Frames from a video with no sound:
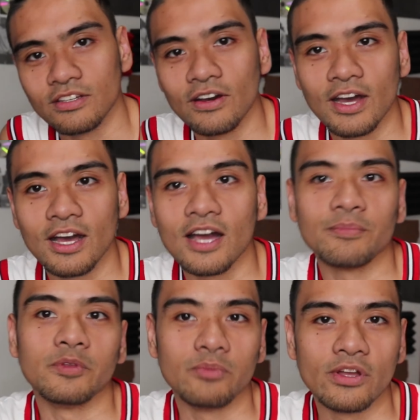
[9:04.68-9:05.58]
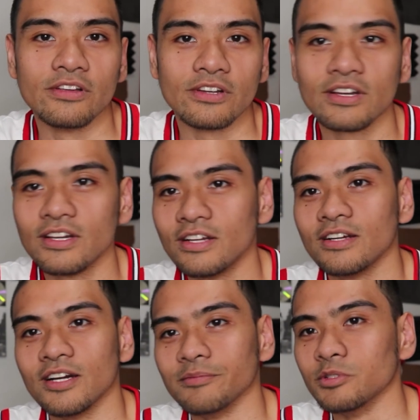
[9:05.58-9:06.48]
You know, I'm the brother.
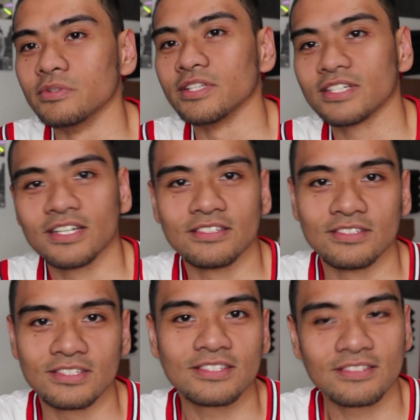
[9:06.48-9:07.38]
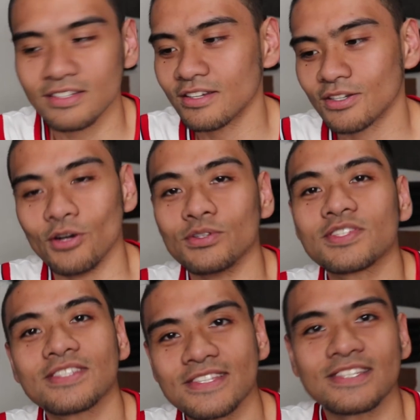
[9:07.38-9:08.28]
I'm the one that kind of just
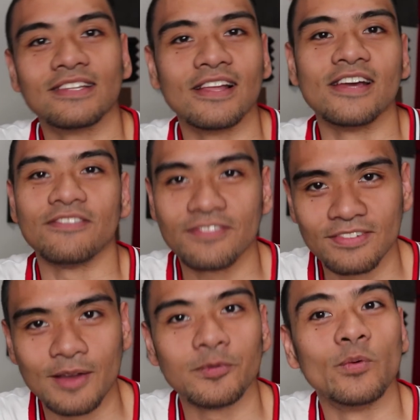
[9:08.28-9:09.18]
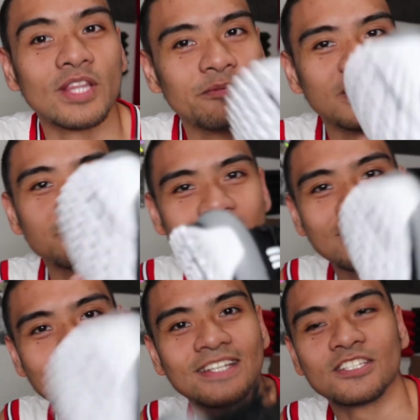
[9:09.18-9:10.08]
coasts life. I'm the one that makes
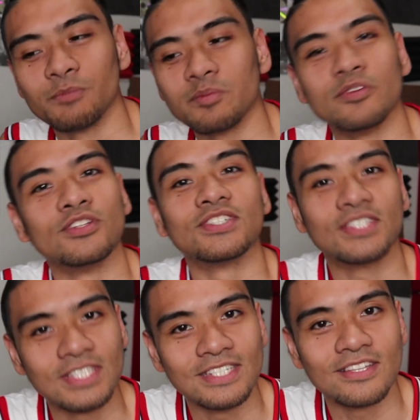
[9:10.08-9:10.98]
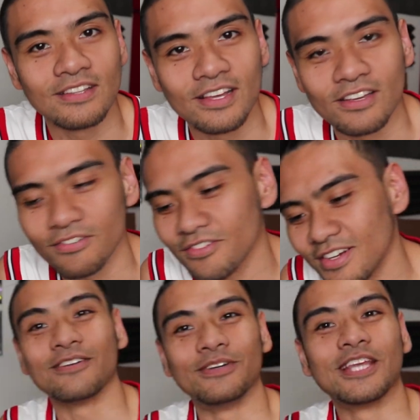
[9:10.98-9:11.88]
mistakes so my brother succeeds in life.
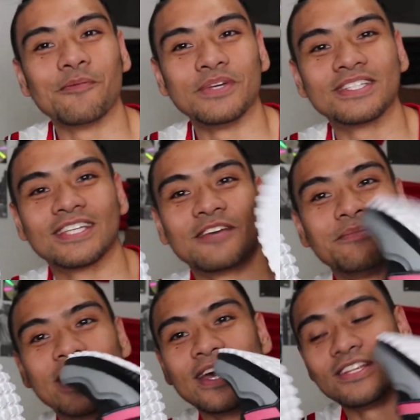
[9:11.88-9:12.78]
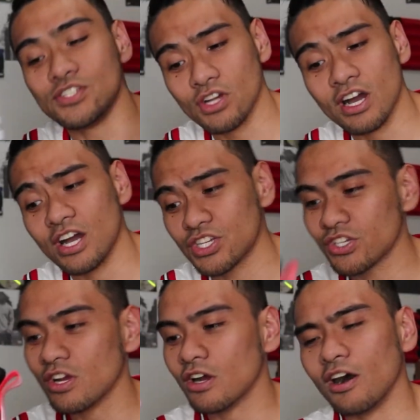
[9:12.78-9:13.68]
With that being said, man,
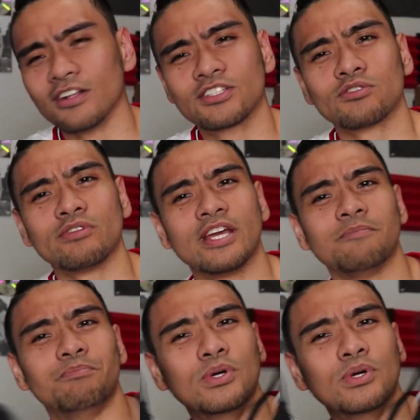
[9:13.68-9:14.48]
Josh, All Terrain